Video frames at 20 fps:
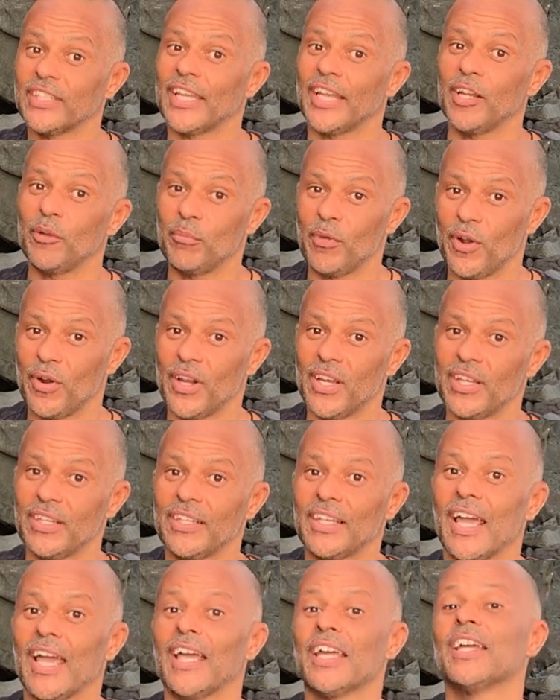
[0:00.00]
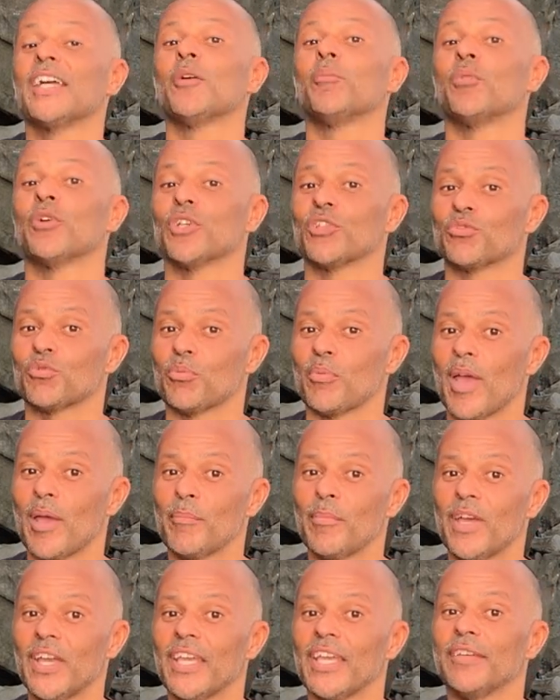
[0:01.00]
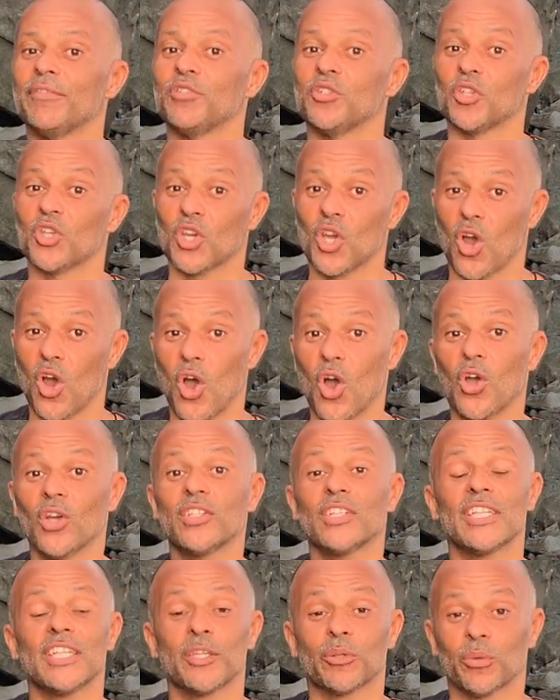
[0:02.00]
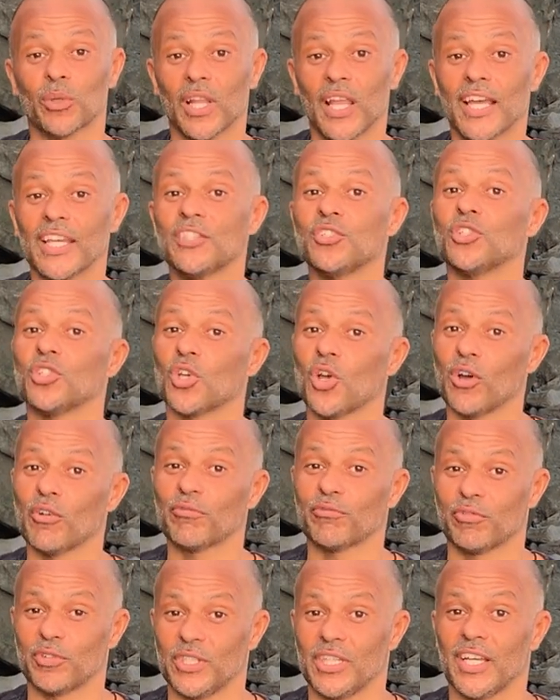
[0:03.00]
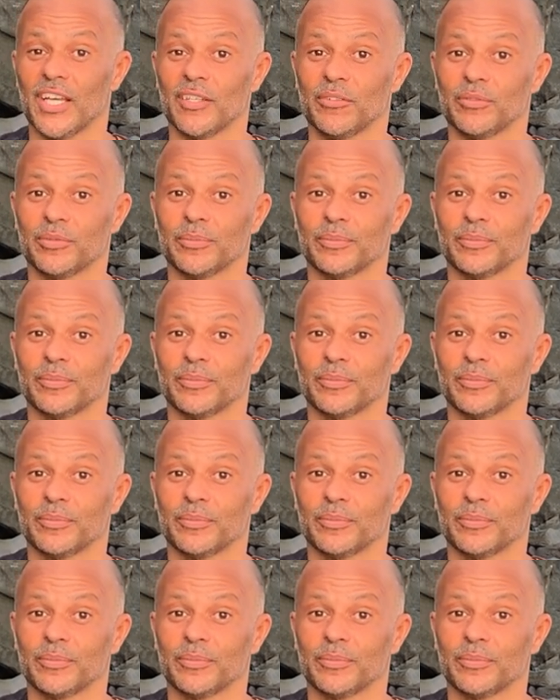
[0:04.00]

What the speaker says: get a mirror, because remember, if you can't equalize, you can't freedive.